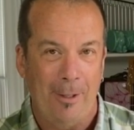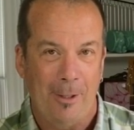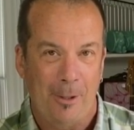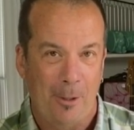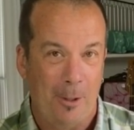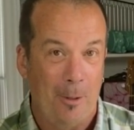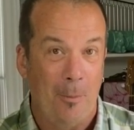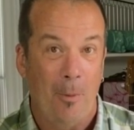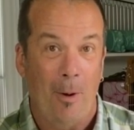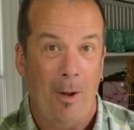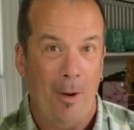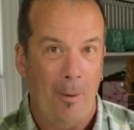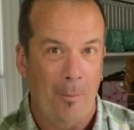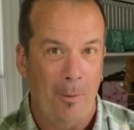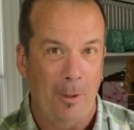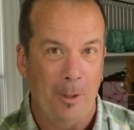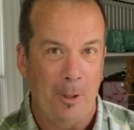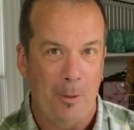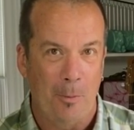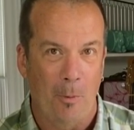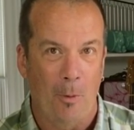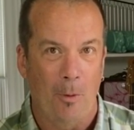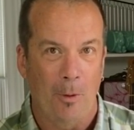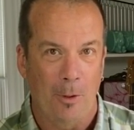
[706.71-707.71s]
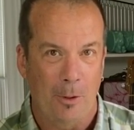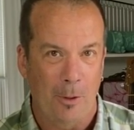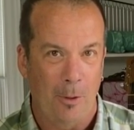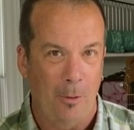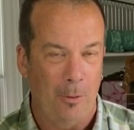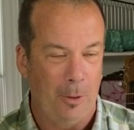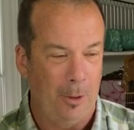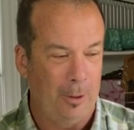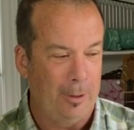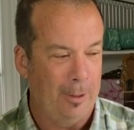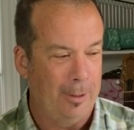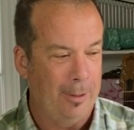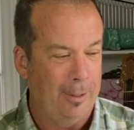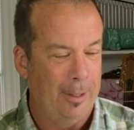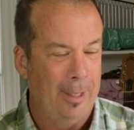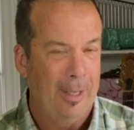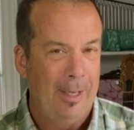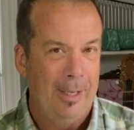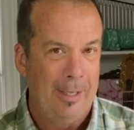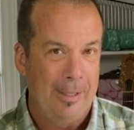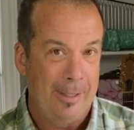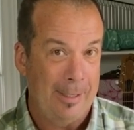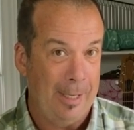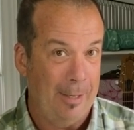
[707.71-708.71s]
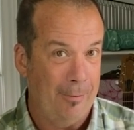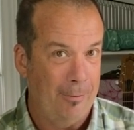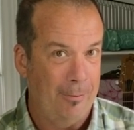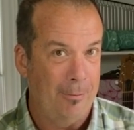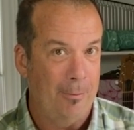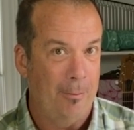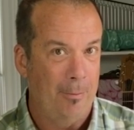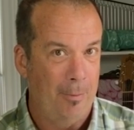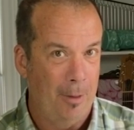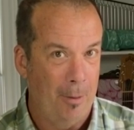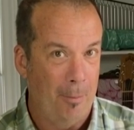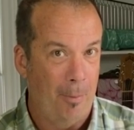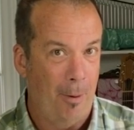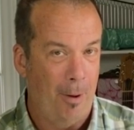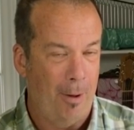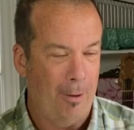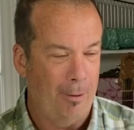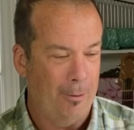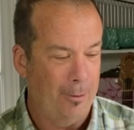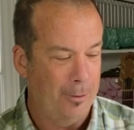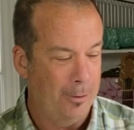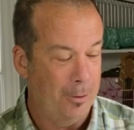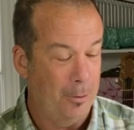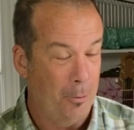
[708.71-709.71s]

so you bought a bunch more so you can save the bottles,